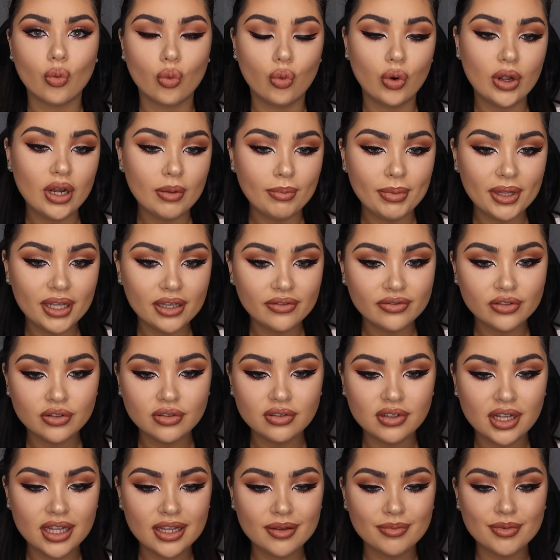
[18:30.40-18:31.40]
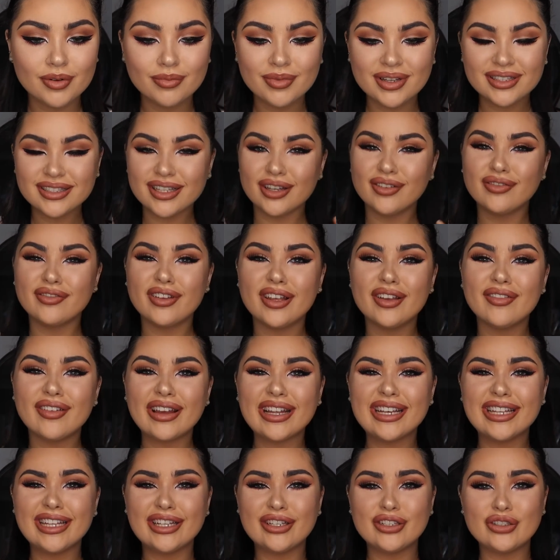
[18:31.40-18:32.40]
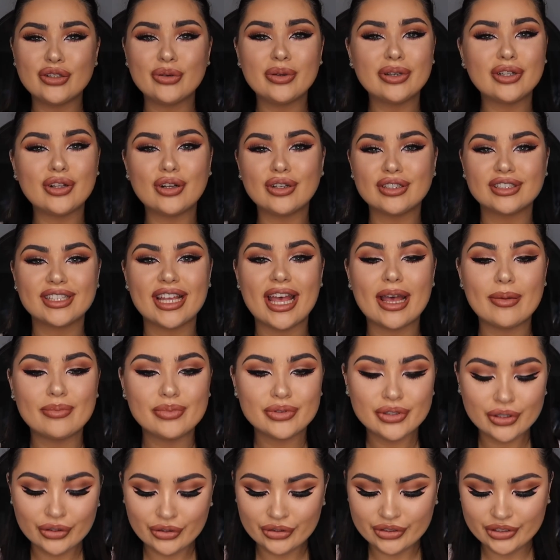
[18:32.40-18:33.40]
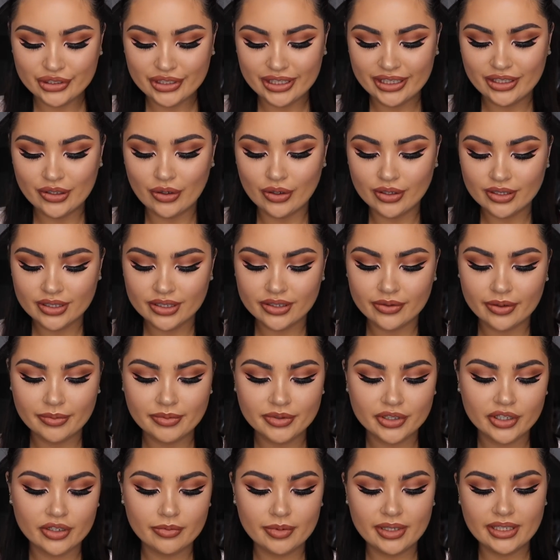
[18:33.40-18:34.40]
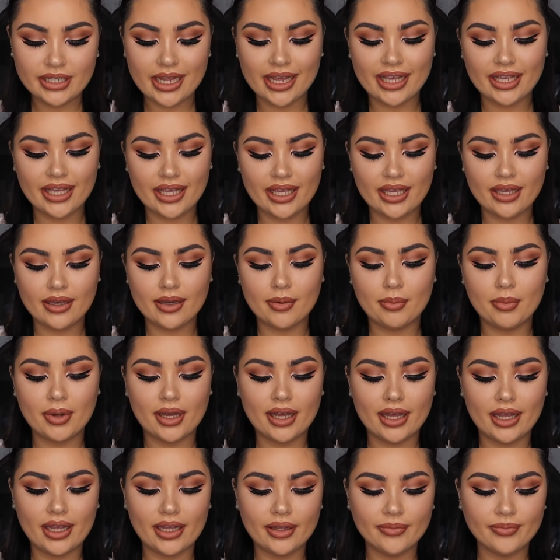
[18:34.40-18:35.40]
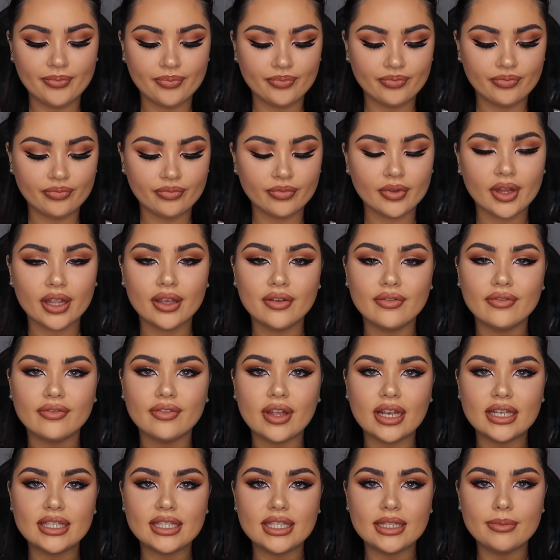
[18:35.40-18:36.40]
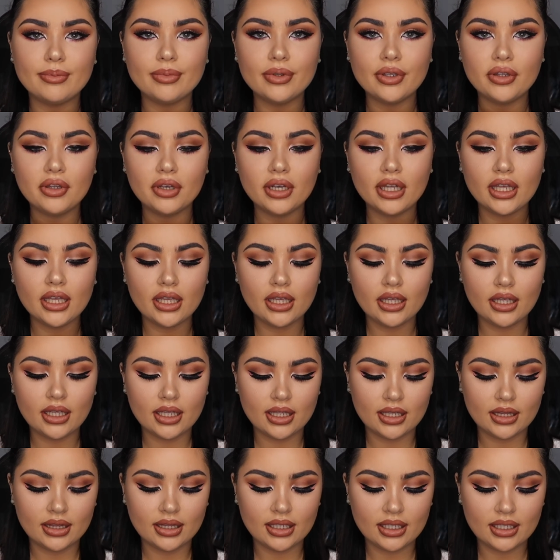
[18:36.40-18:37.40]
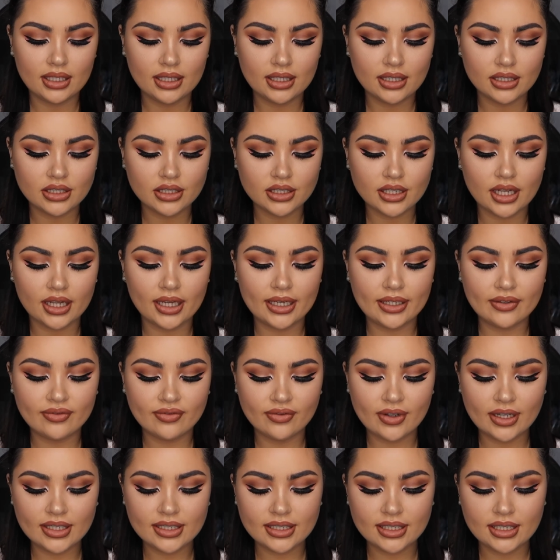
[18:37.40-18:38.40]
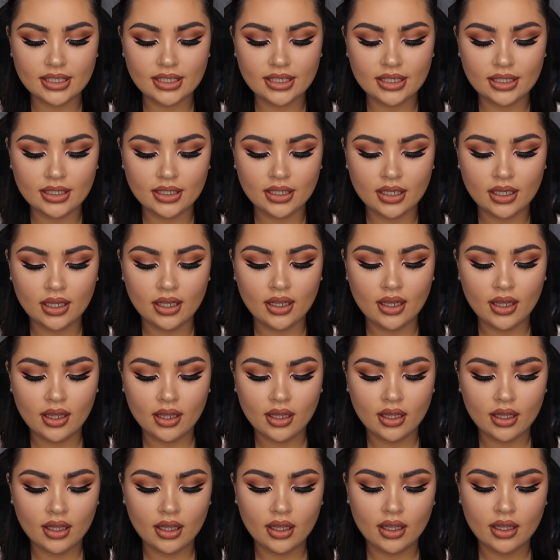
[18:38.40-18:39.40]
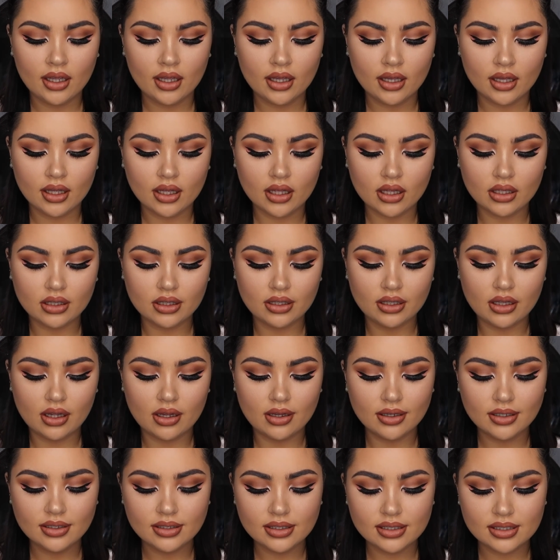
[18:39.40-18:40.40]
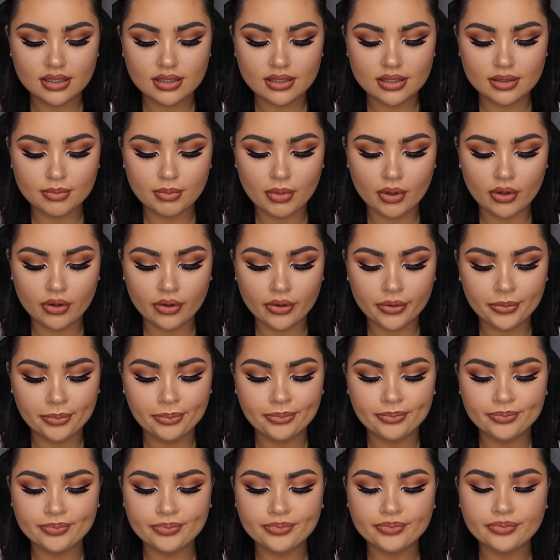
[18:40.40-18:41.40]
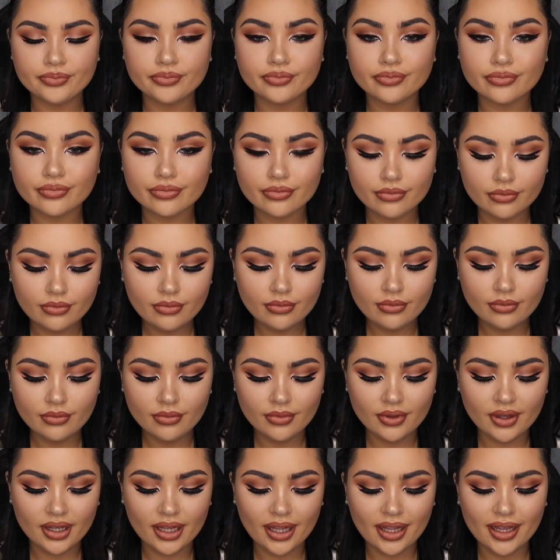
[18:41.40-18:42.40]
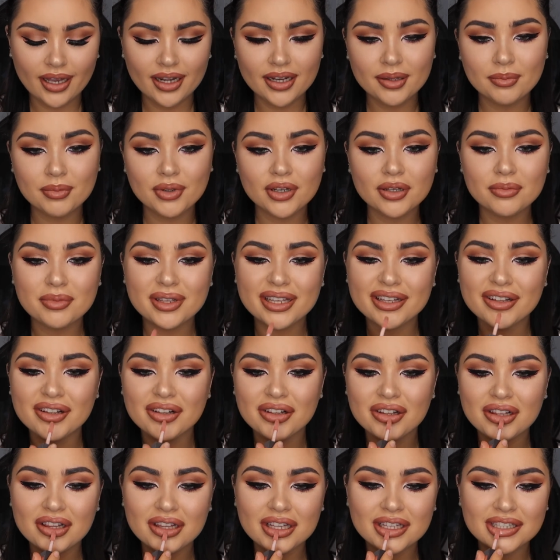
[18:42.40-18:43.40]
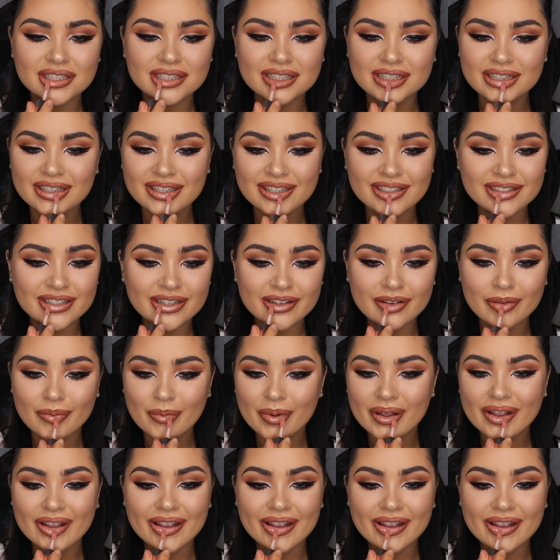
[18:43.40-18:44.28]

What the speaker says: Would it be a full glam on myself if I didn't do a gloss? Absolutely not. So I'm just going to be taking my Fenty Beauty in the shade Fussy Gloss Bomb, and I'm going to be glossing these up.